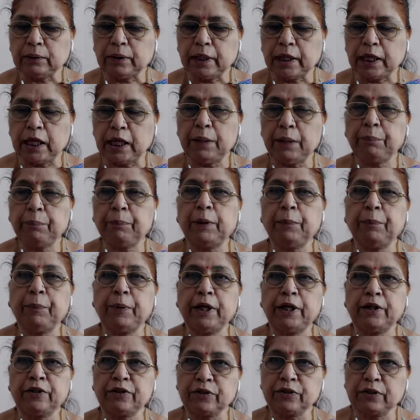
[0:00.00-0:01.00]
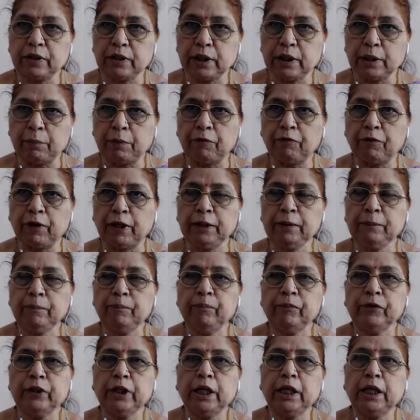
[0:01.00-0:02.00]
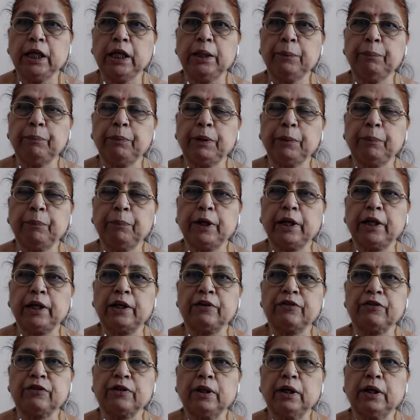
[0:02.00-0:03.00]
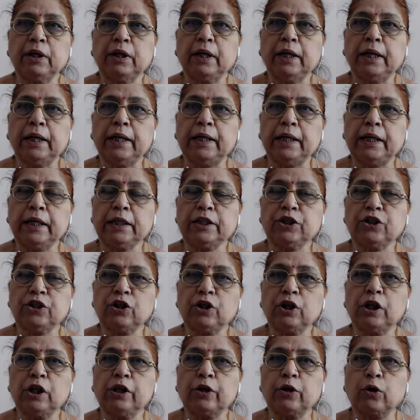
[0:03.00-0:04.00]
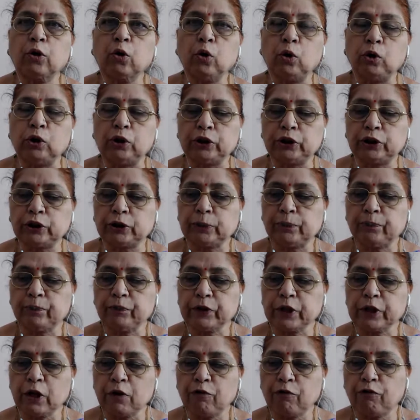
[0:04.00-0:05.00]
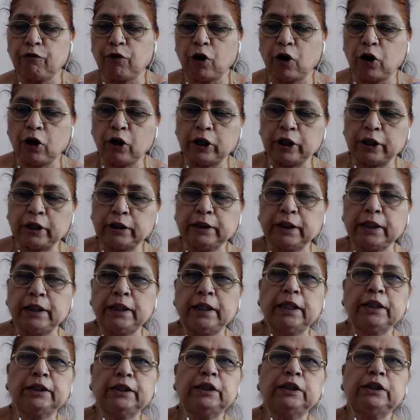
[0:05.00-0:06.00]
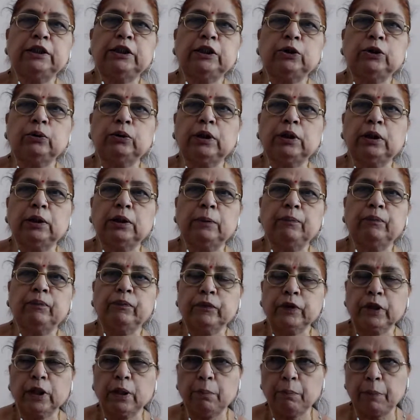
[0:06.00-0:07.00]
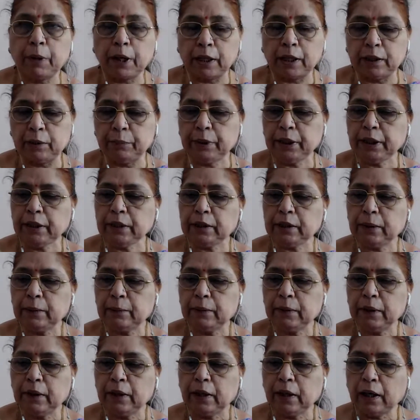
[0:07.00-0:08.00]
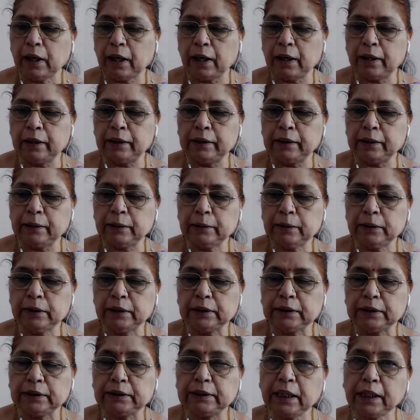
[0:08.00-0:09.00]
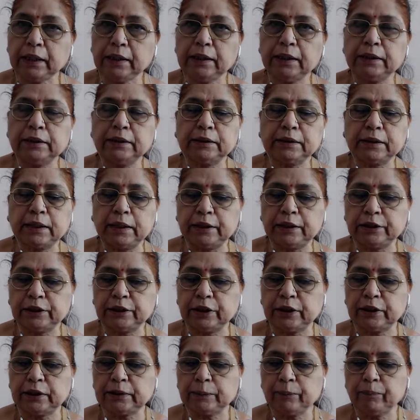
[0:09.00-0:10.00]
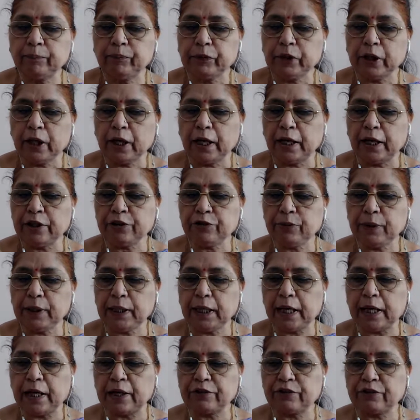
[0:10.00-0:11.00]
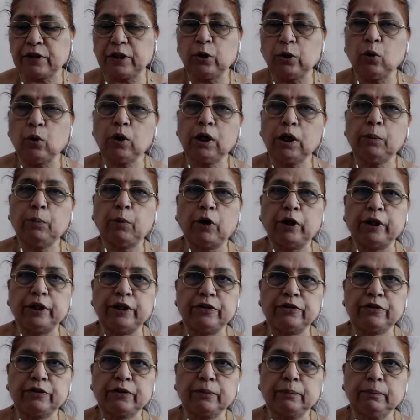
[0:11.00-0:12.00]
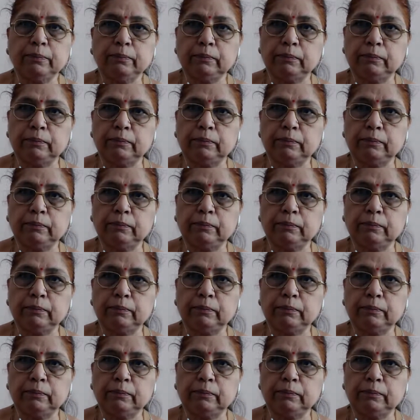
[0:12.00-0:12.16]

he prepares, number one, he prepares electoral rolls for the elections to the parliament and state legislatures as well as the local bodies.